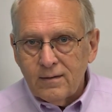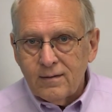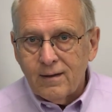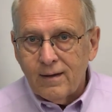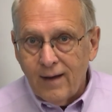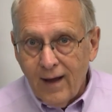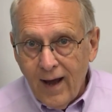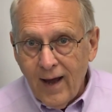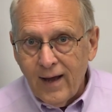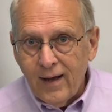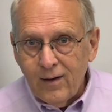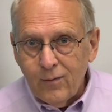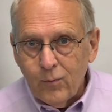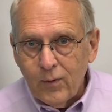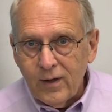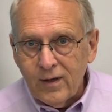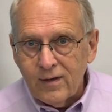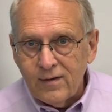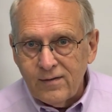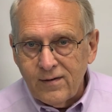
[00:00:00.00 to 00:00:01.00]
Tonight,
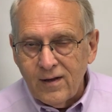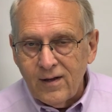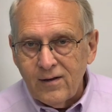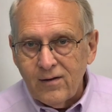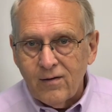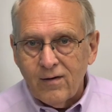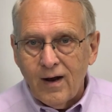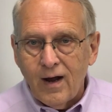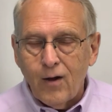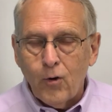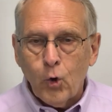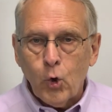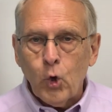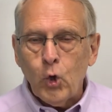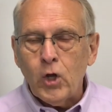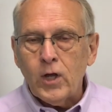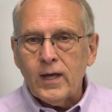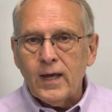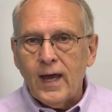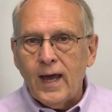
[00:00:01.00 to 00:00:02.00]
we continue our
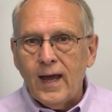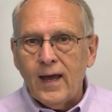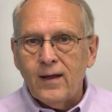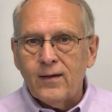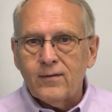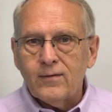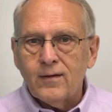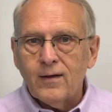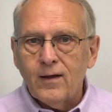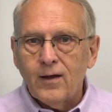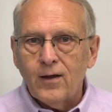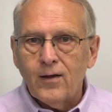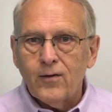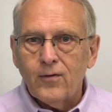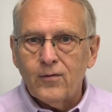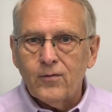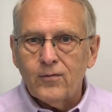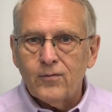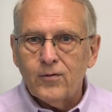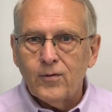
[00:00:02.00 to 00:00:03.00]
look at
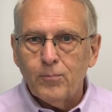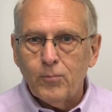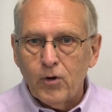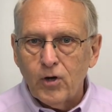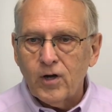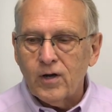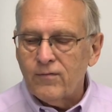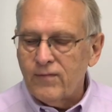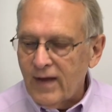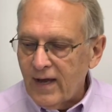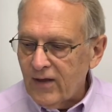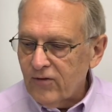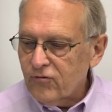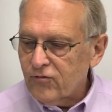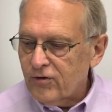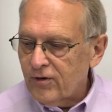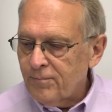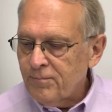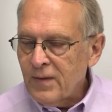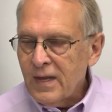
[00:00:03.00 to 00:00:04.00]
uh, the book of
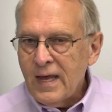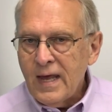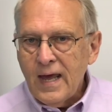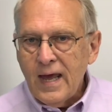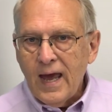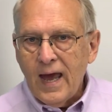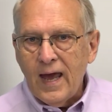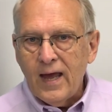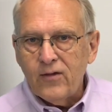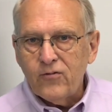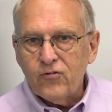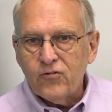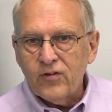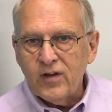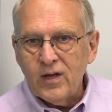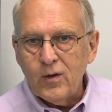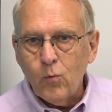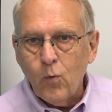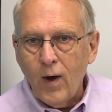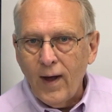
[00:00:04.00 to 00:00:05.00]
Esther and
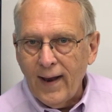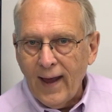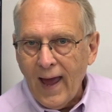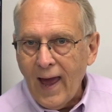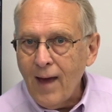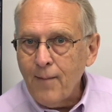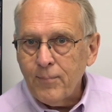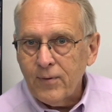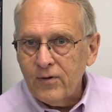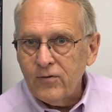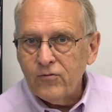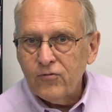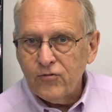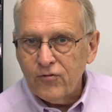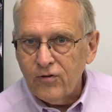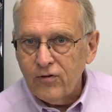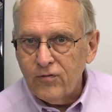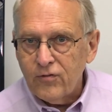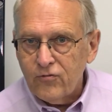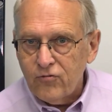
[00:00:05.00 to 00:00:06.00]
see what
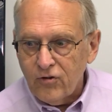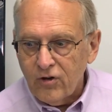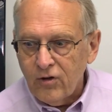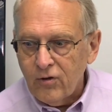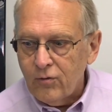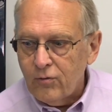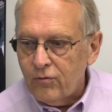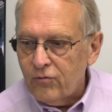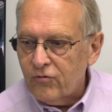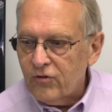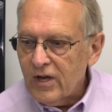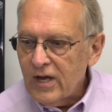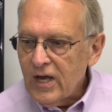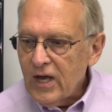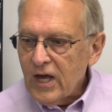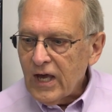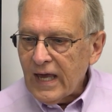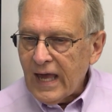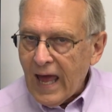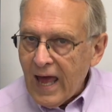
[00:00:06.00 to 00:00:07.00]
happens to the Jews.
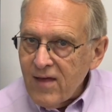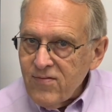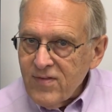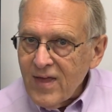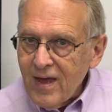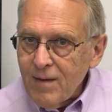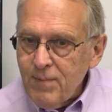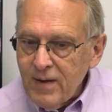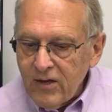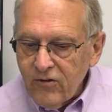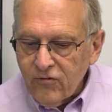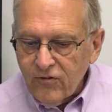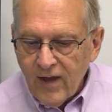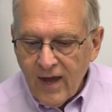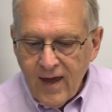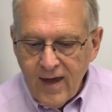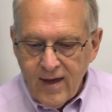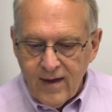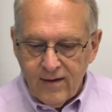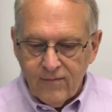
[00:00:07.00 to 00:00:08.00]
Can they be
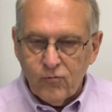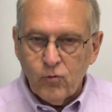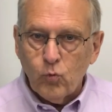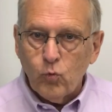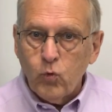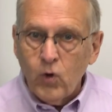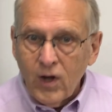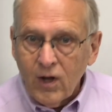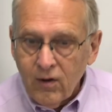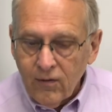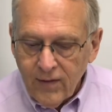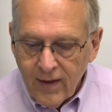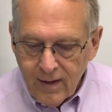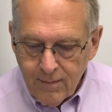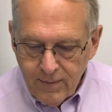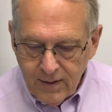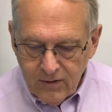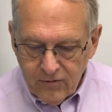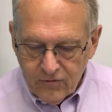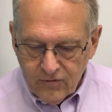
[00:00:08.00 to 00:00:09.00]
saved? Will
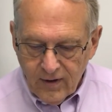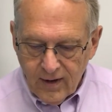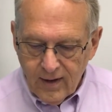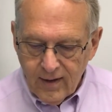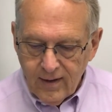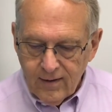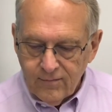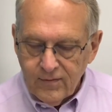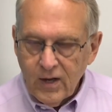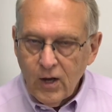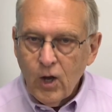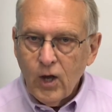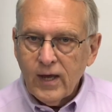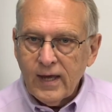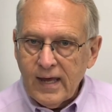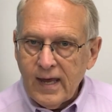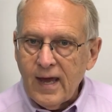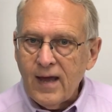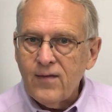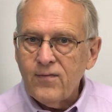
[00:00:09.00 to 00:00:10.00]
they be saved?
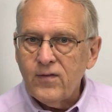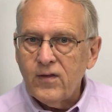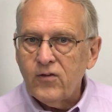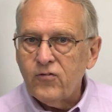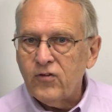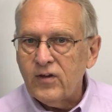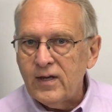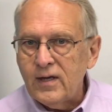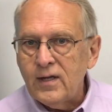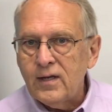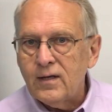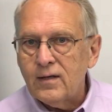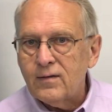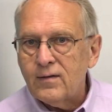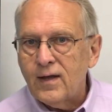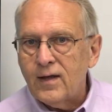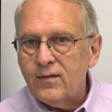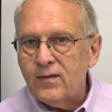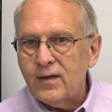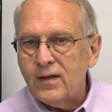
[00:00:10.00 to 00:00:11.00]
Can this
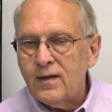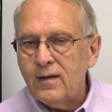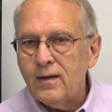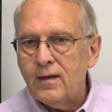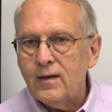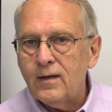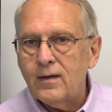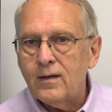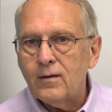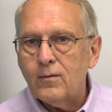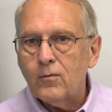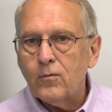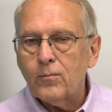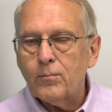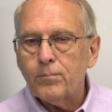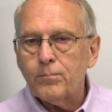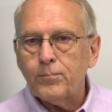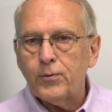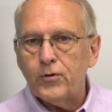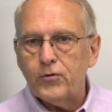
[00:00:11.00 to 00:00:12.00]
edict that the king
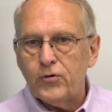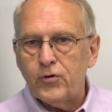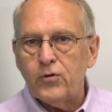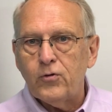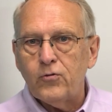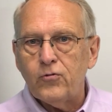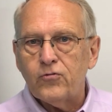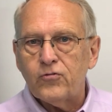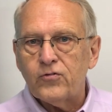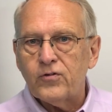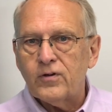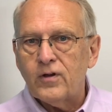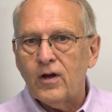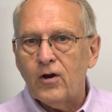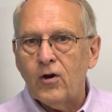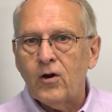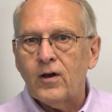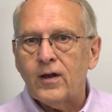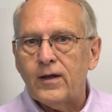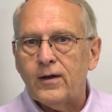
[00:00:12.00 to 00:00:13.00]
produced
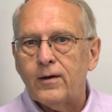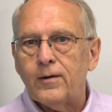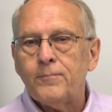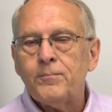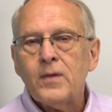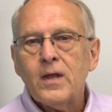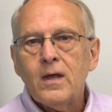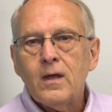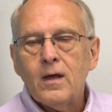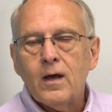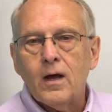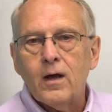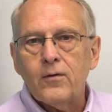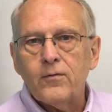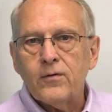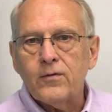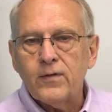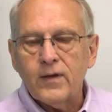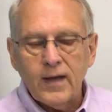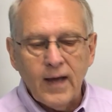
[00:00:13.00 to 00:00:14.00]
earlier
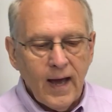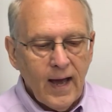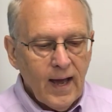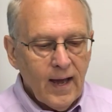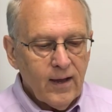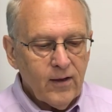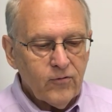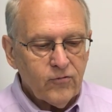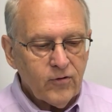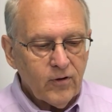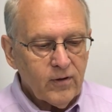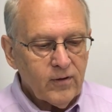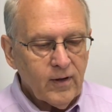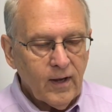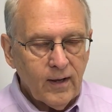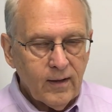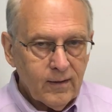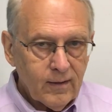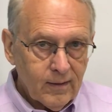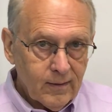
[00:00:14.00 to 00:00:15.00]
under the guise and,
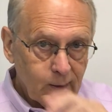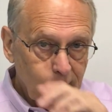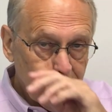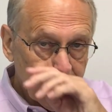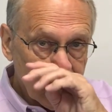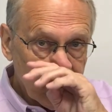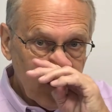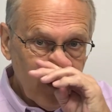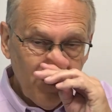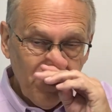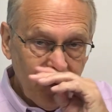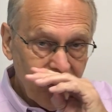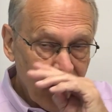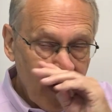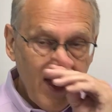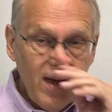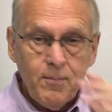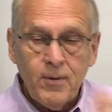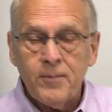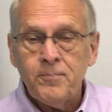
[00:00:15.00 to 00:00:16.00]
and leadership of
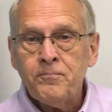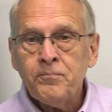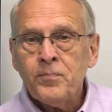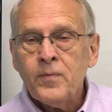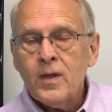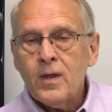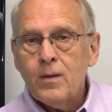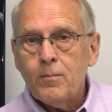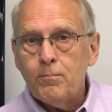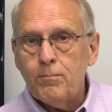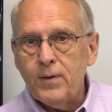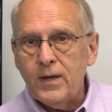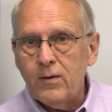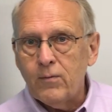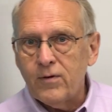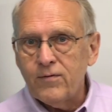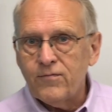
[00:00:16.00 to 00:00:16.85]
Haman be